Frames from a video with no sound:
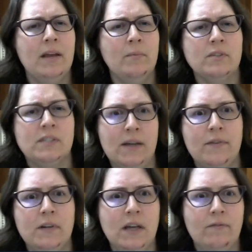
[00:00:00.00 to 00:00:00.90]
it was
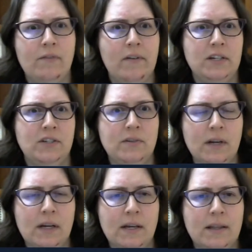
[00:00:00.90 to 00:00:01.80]
definitely
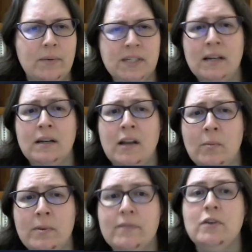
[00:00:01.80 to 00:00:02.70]
there was still a
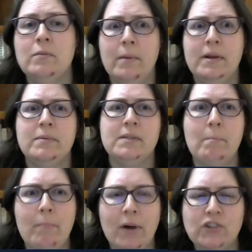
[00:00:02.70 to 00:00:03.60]
little bit of humour, but it was
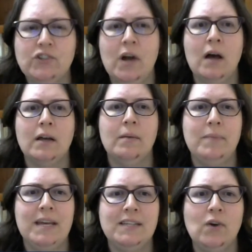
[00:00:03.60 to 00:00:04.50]
a much darker
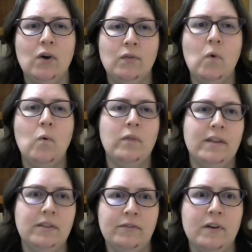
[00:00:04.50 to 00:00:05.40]
piece overall
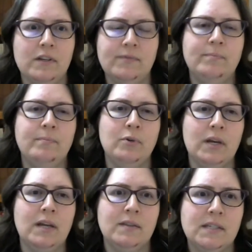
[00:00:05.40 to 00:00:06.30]
than the first
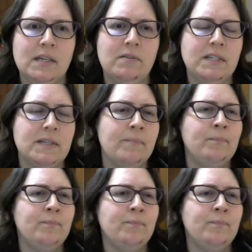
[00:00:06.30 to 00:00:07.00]
book in the series.